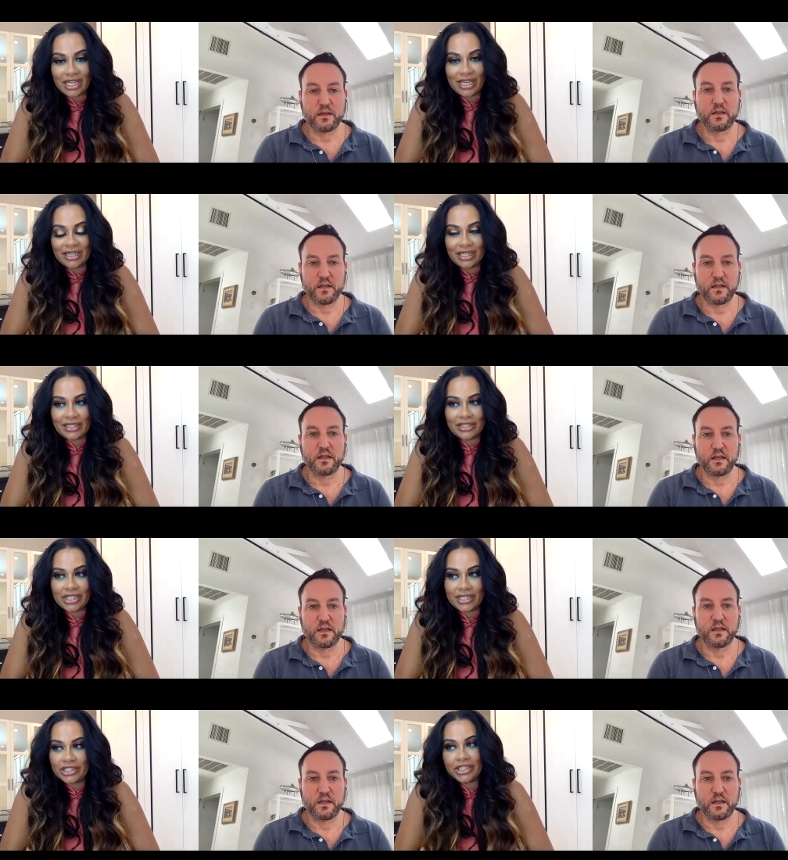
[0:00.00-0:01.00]
Speaker 1: and
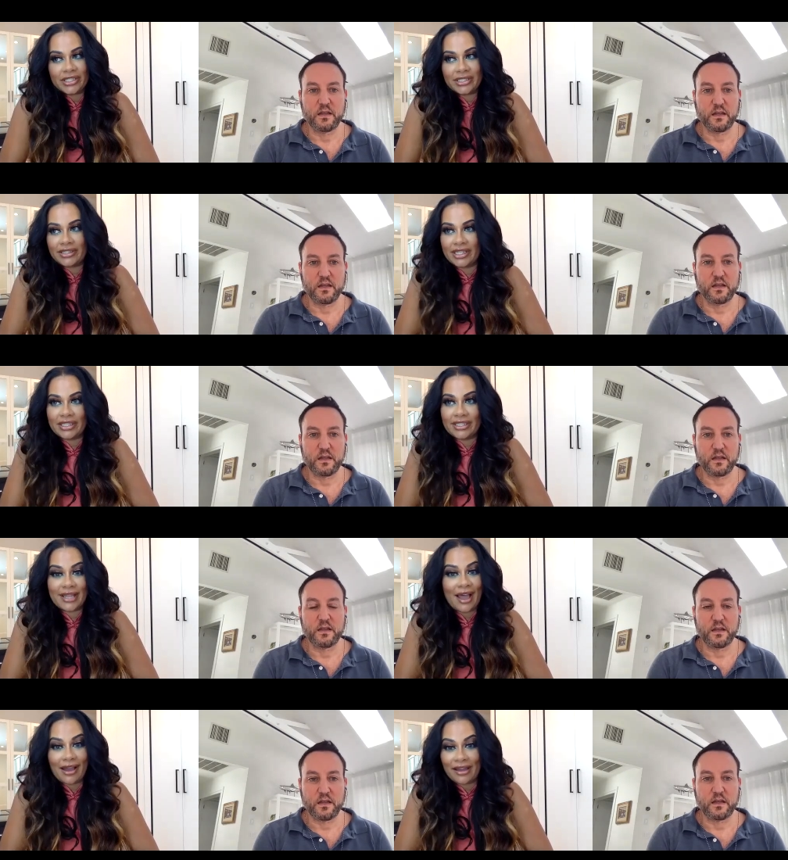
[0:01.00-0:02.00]
it's it's just it's
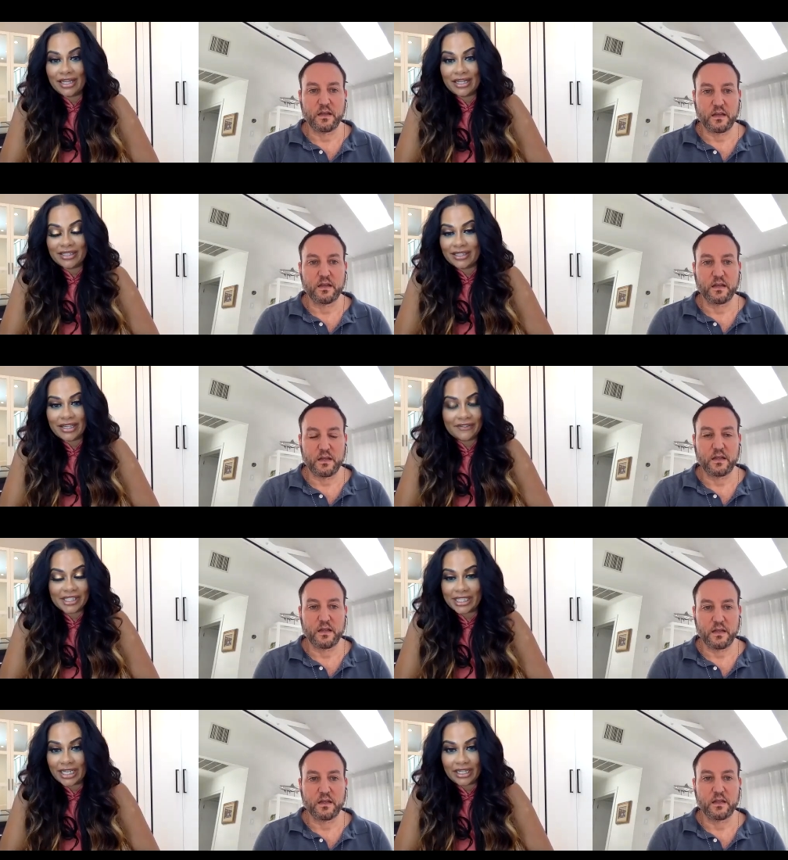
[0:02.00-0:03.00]
sad and it's
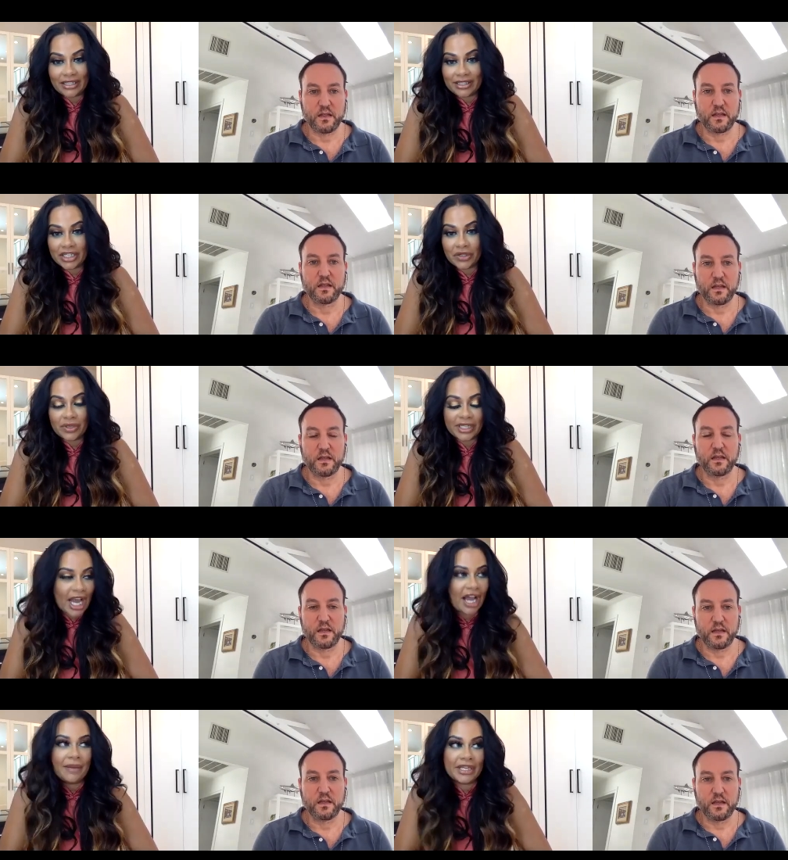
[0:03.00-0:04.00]
devastating so
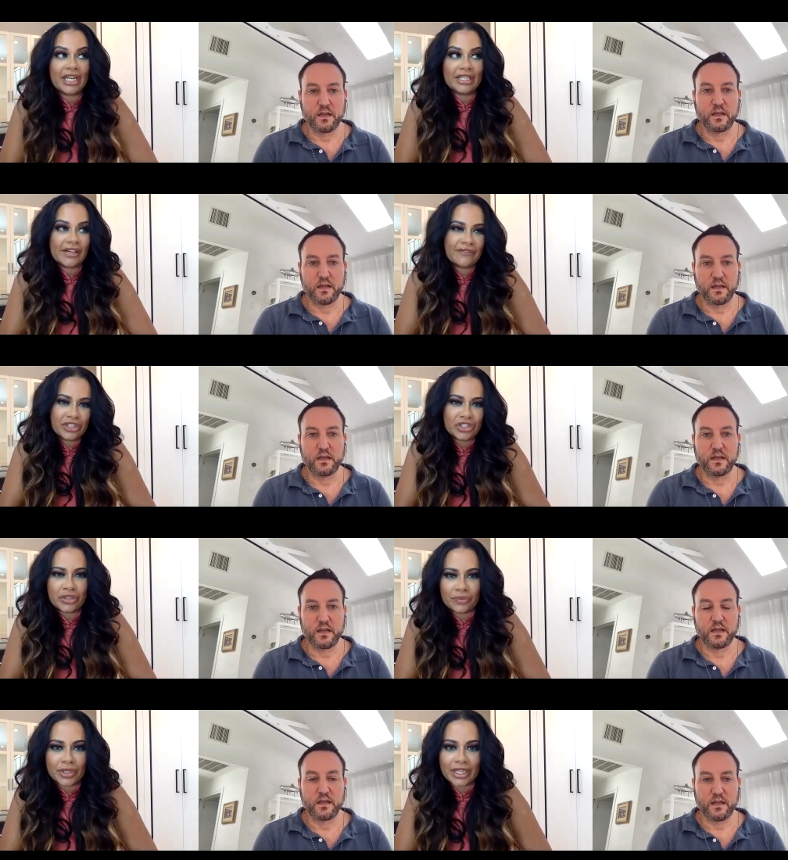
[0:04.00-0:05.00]
yeah i mean i definitely
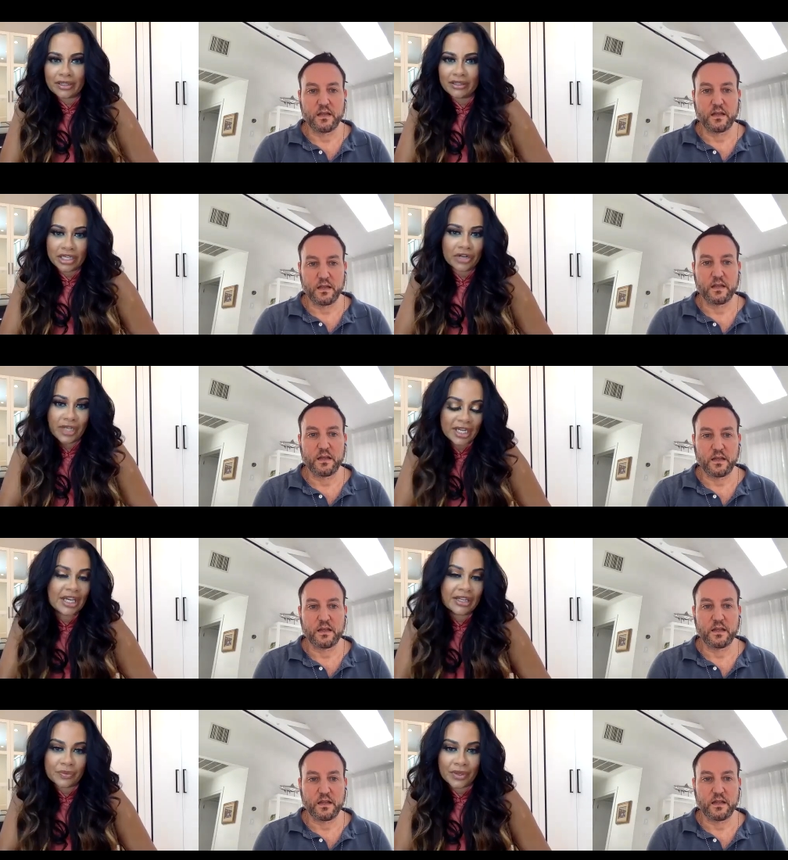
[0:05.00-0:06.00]
should re, you know
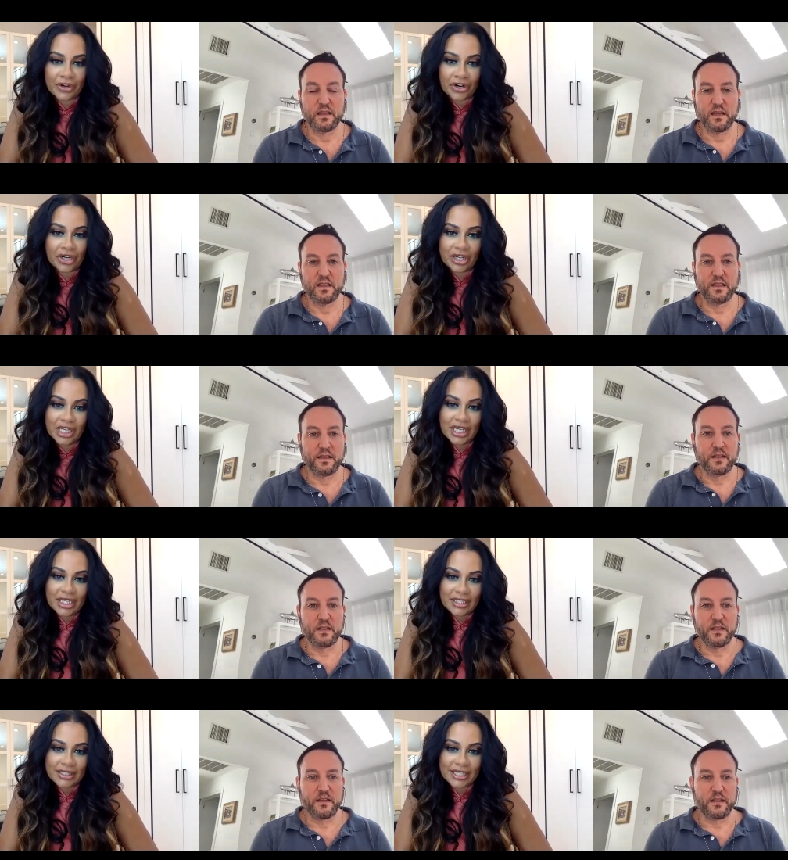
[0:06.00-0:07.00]
connect with her
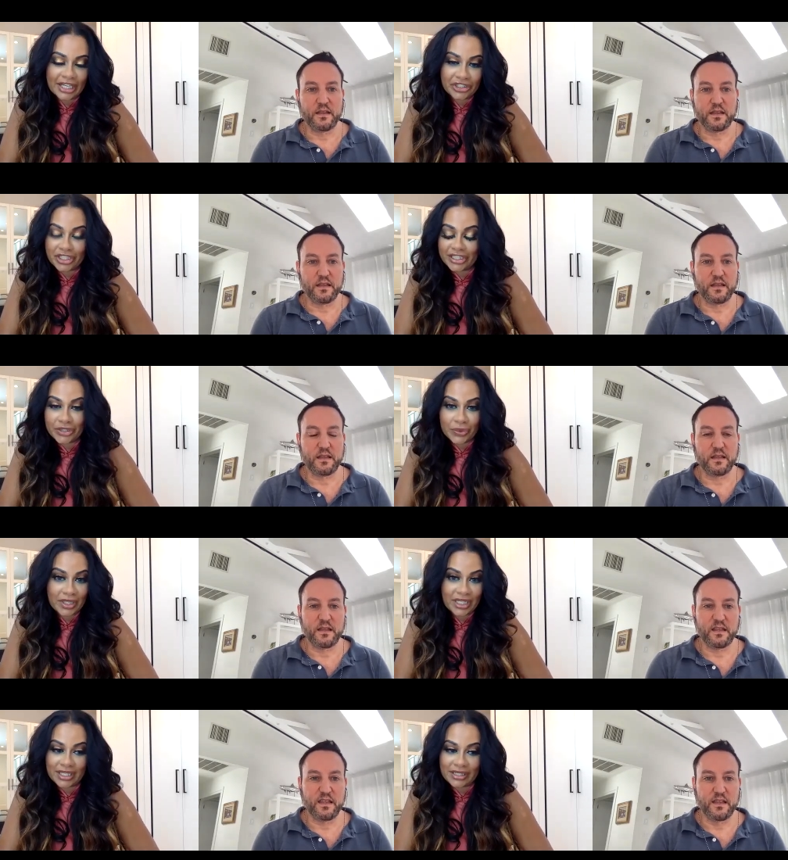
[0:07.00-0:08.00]
to see how she's
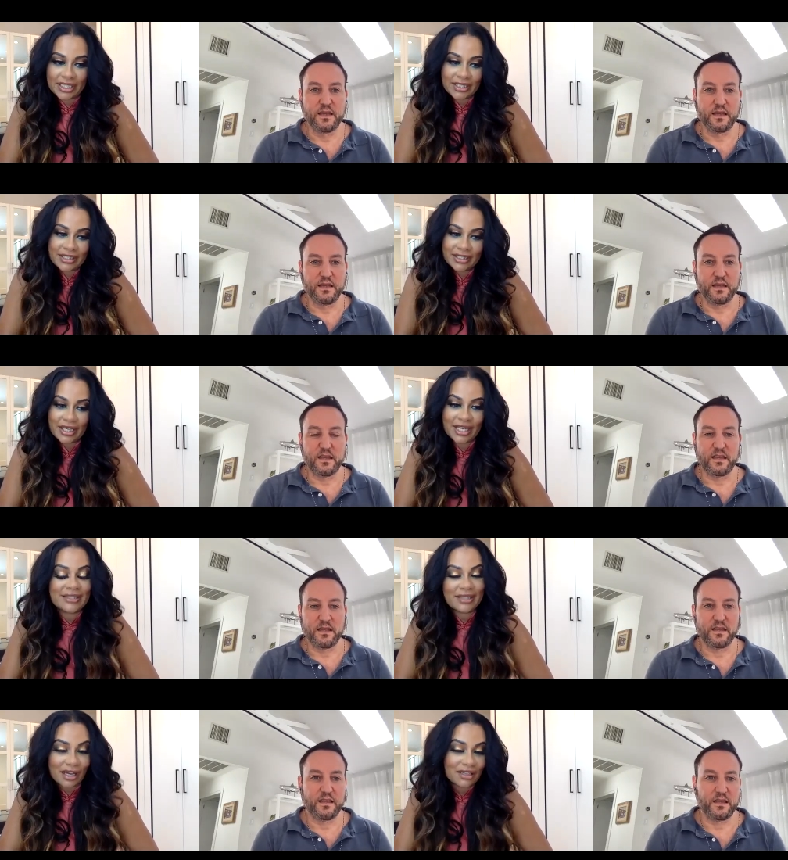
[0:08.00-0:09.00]
doing because it's
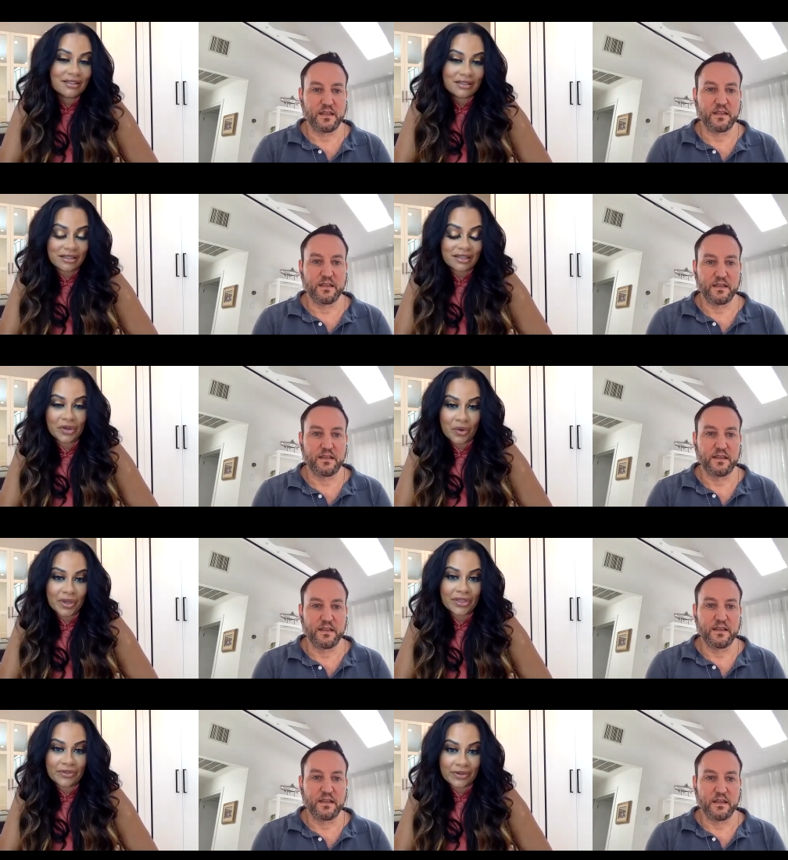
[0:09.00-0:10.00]
it sucks you know
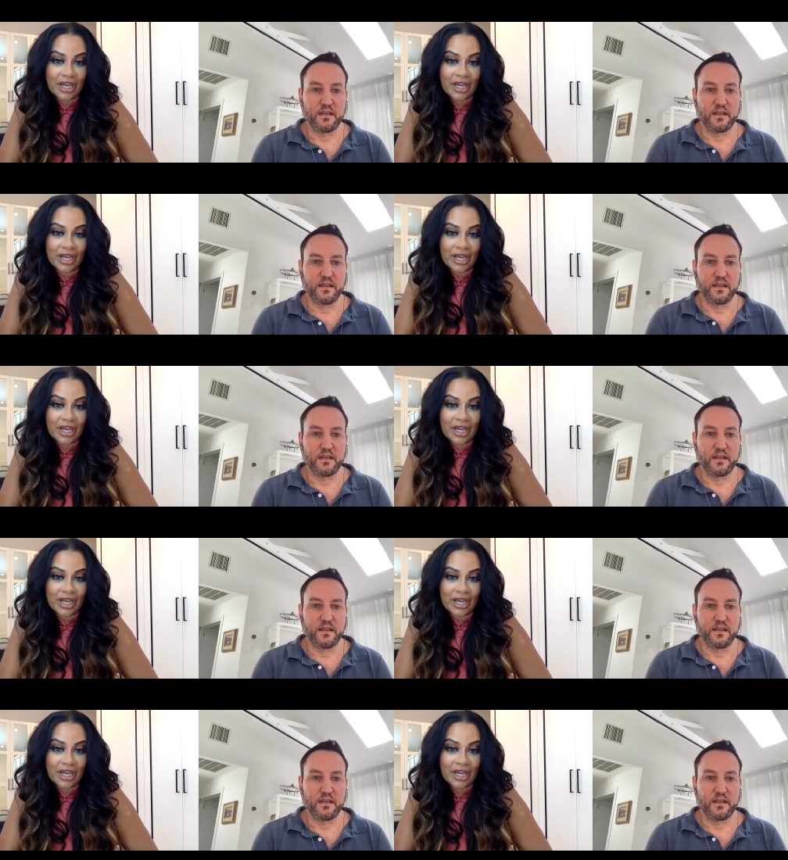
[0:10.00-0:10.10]
going through